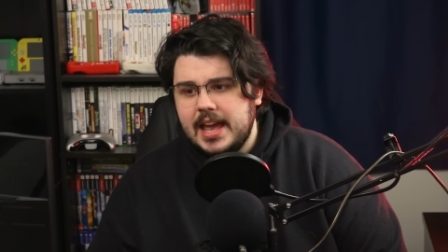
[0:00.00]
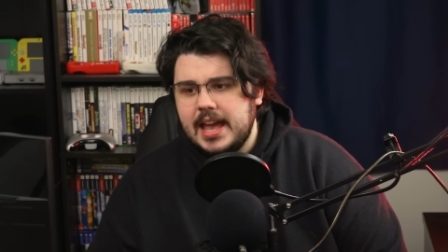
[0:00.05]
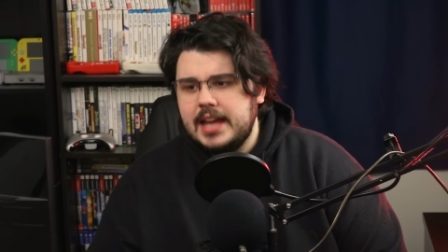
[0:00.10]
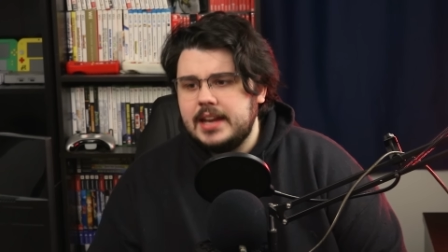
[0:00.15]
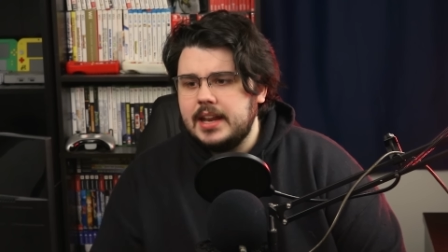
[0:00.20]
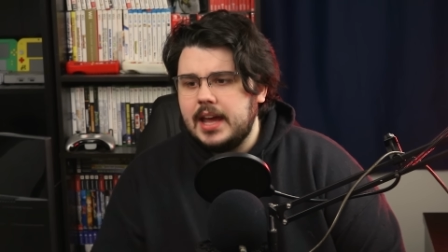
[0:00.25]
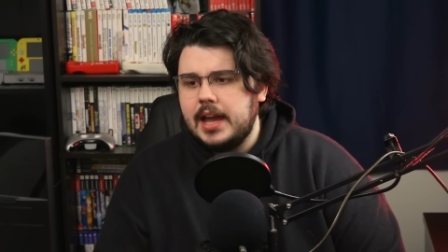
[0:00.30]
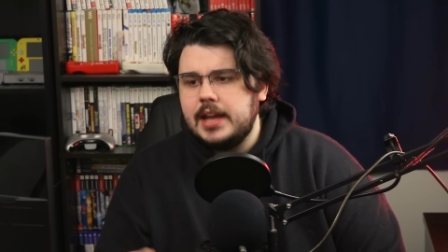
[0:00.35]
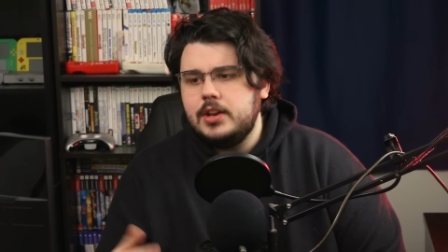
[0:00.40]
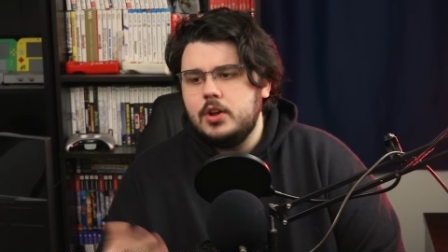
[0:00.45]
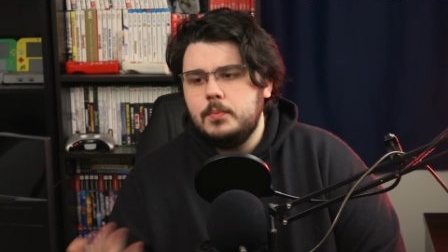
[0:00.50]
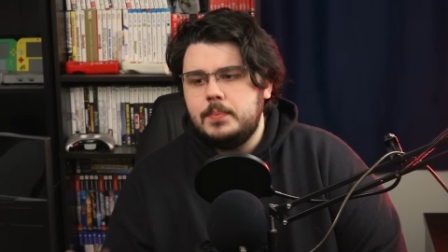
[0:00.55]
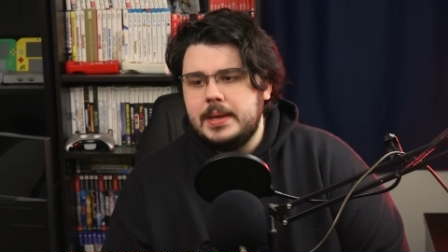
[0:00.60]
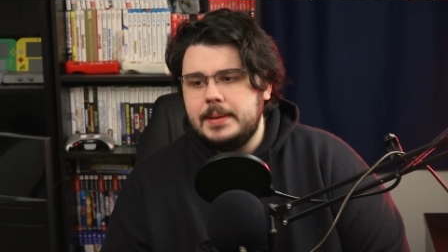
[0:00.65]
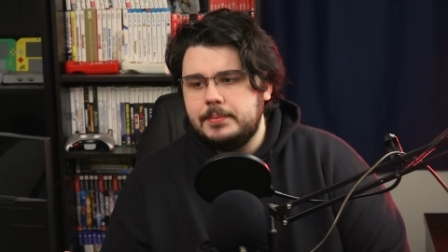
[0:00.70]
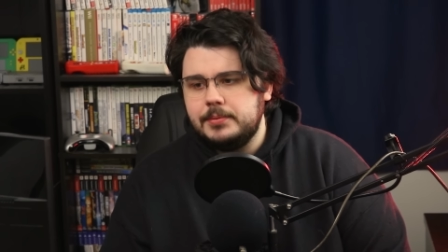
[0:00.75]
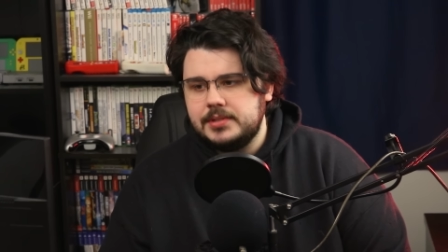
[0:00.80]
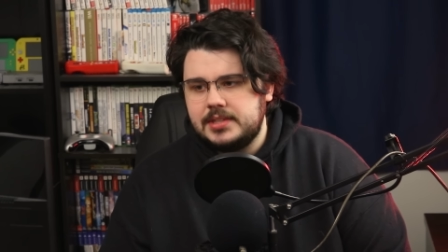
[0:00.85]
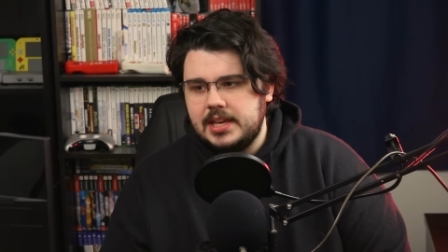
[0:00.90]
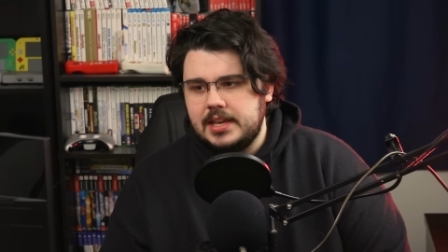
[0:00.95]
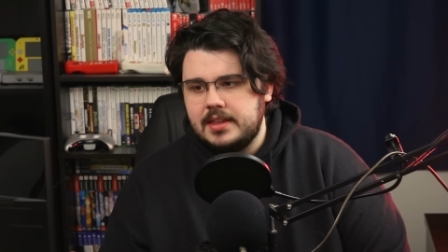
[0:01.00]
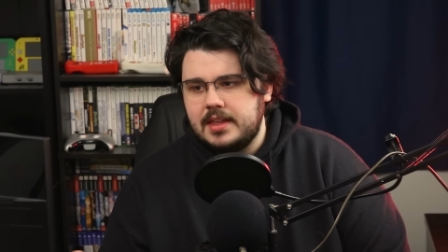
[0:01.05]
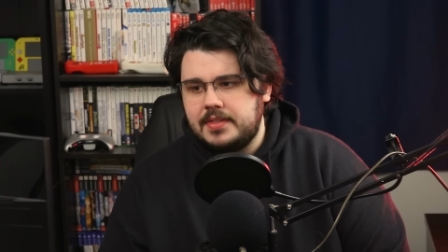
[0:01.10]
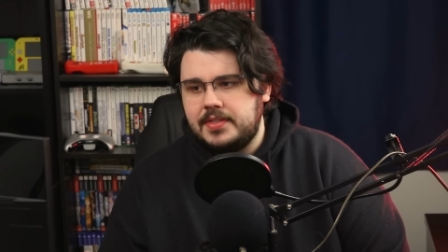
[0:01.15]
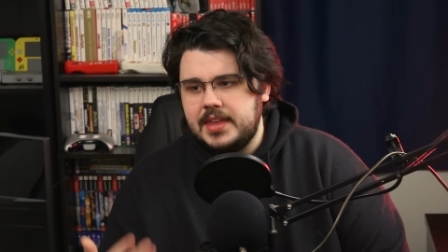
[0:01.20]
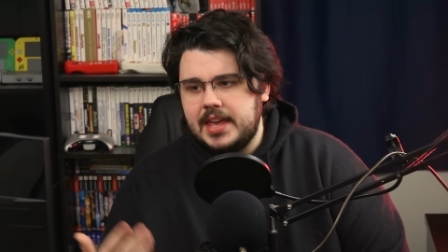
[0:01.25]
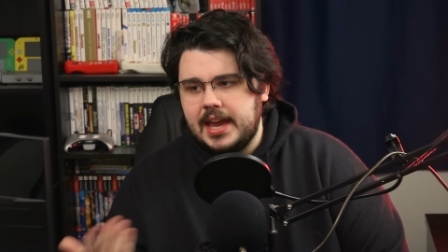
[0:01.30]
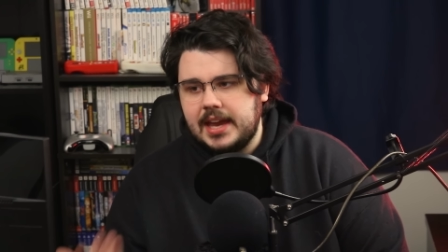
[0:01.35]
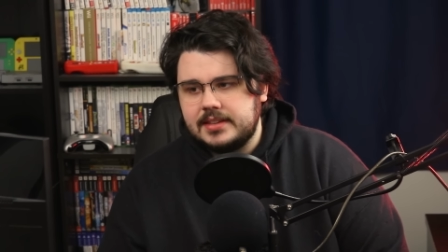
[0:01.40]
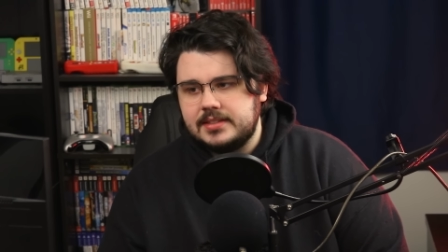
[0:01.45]
And I know people say
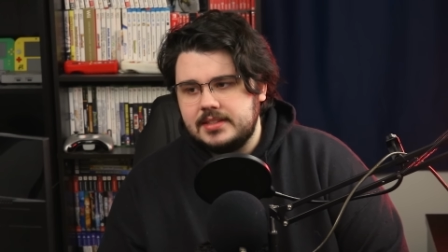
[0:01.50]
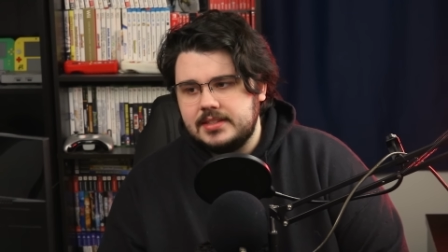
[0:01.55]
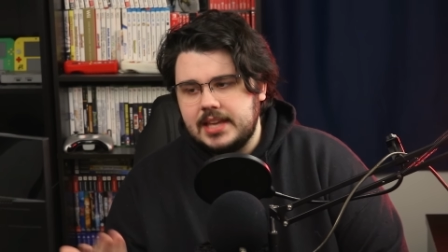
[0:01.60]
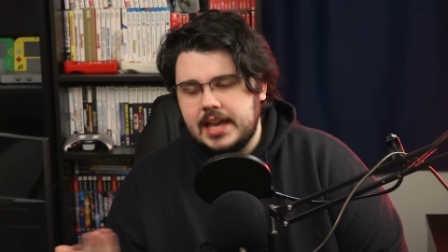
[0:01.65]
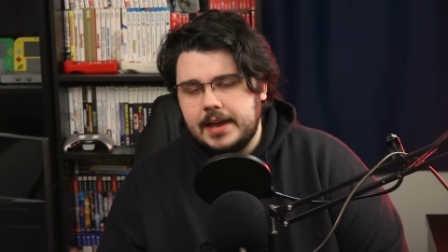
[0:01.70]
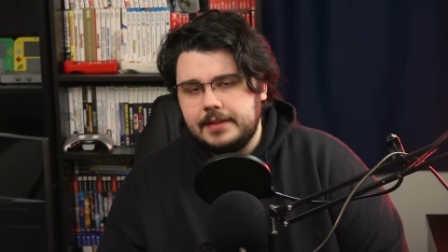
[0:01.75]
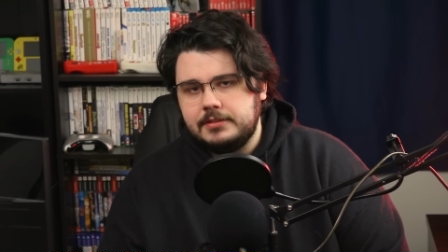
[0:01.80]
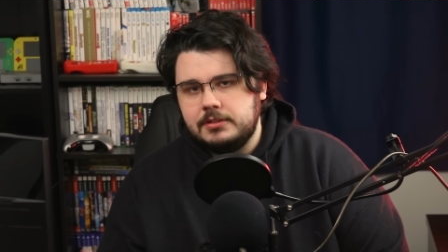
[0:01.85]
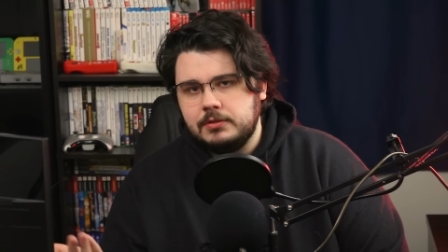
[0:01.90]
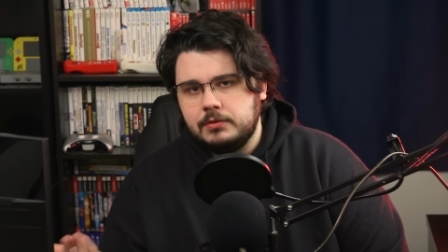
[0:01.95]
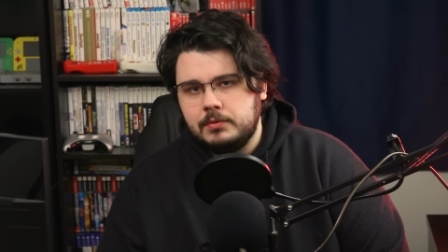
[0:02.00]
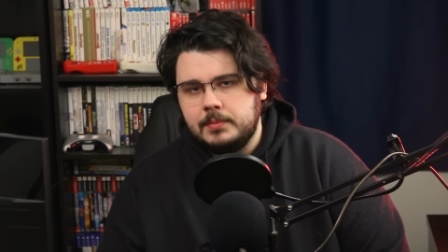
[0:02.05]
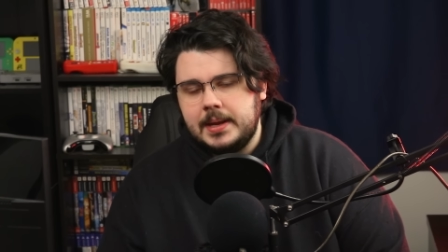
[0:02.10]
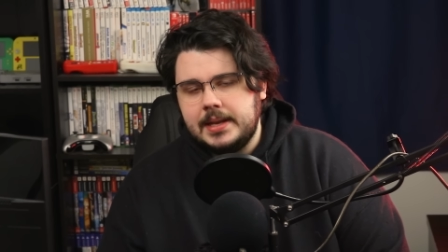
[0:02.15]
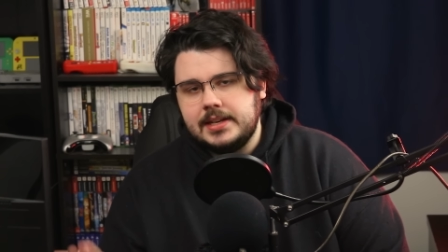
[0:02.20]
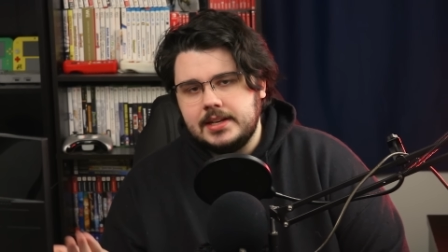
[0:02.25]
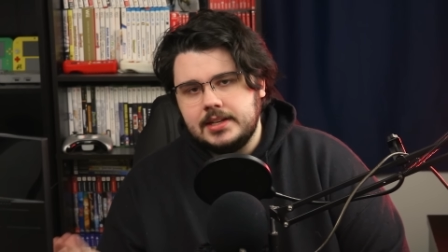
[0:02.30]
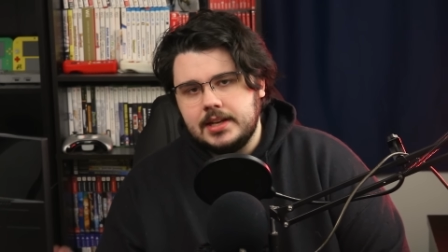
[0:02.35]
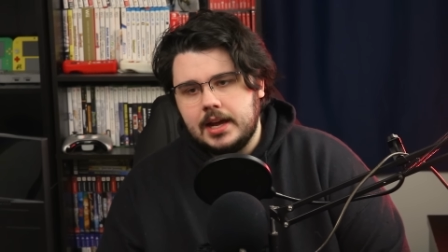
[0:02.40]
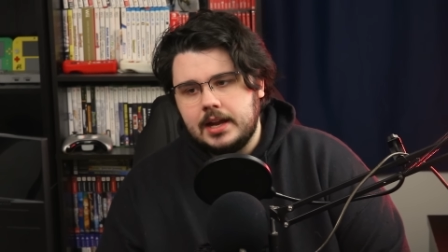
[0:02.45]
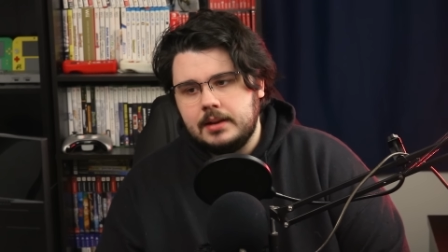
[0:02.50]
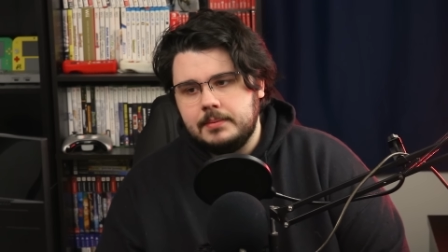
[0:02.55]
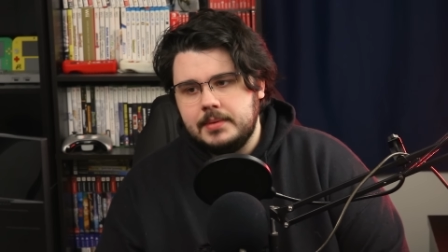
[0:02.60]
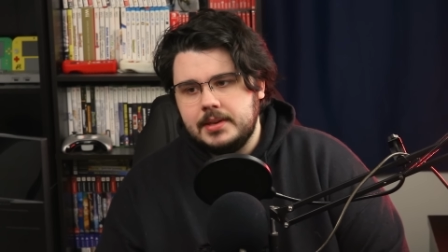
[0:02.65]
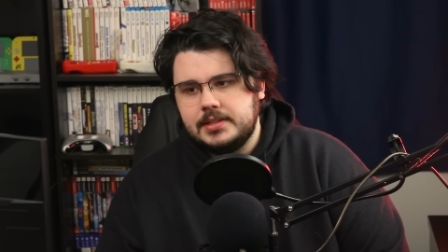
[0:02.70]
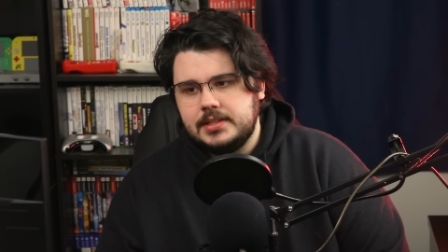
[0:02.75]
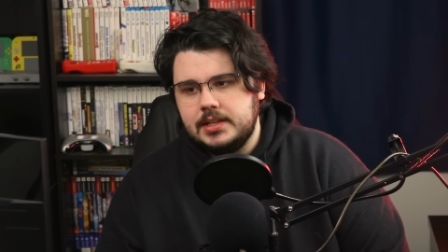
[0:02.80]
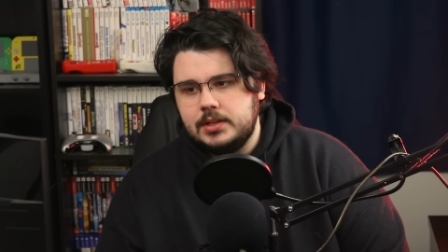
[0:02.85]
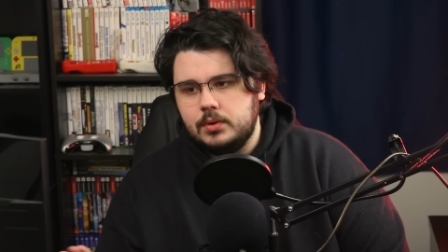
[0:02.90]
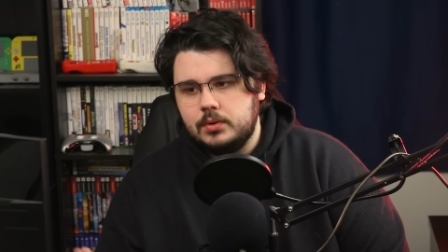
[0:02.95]
that the exes have to remain
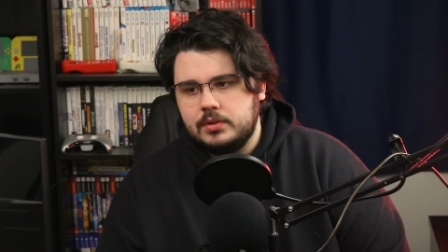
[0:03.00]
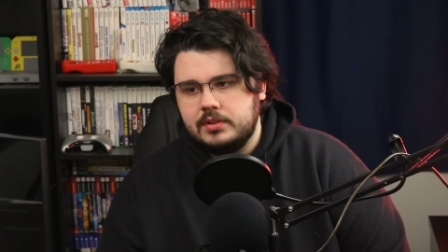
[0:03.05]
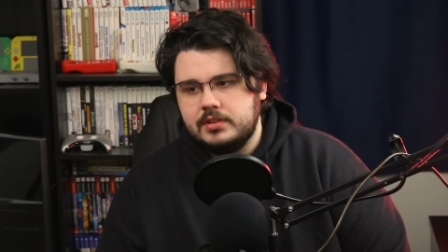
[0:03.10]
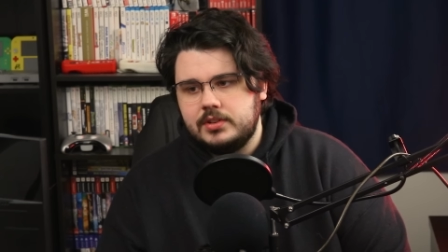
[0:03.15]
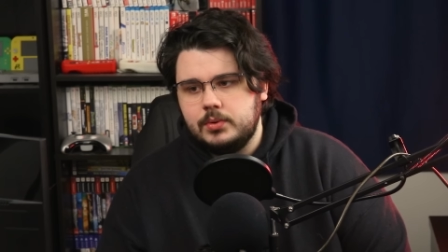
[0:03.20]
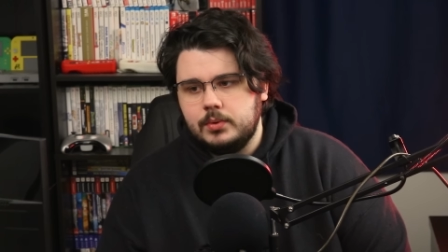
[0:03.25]
anonymous in order